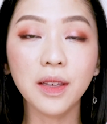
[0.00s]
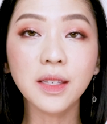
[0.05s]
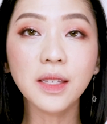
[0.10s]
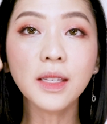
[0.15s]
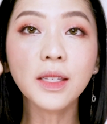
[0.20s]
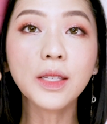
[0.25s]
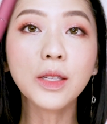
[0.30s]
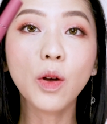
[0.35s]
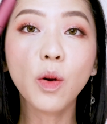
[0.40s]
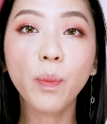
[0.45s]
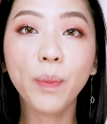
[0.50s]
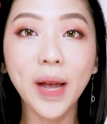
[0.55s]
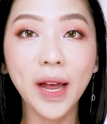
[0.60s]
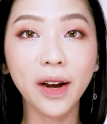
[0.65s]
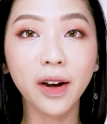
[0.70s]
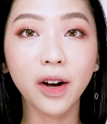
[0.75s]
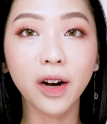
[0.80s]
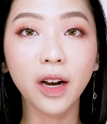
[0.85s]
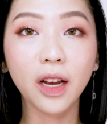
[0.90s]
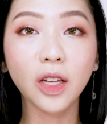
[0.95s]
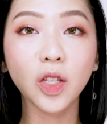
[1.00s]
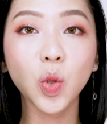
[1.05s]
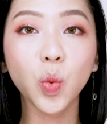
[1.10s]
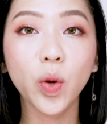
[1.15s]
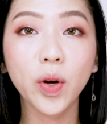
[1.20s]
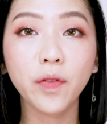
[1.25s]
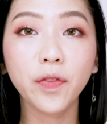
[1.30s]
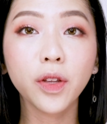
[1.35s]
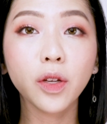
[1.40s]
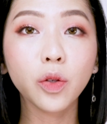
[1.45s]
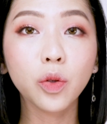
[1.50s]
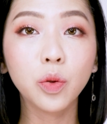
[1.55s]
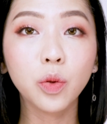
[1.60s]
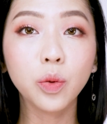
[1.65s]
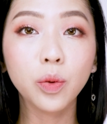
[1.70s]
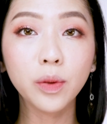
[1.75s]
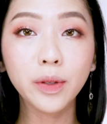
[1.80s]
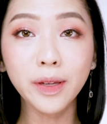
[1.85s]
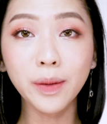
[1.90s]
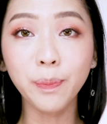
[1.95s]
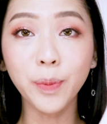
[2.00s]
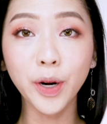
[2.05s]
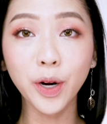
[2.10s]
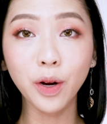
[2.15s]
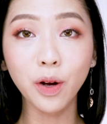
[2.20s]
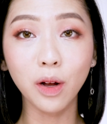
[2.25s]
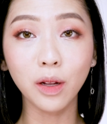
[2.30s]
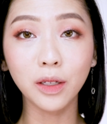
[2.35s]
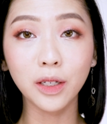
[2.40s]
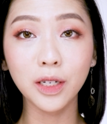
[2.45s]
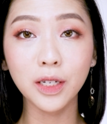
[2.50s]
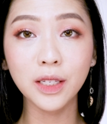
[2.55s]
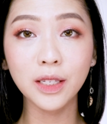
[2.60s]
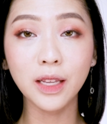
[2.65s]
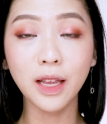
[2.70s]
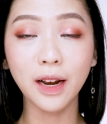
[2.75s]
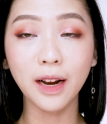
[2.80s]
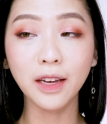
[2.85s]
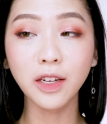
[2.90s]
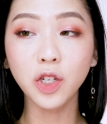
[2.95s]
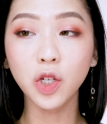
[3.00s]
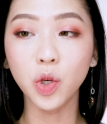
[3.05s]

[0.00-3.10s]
this is no better. It's one of the two deeper colors that I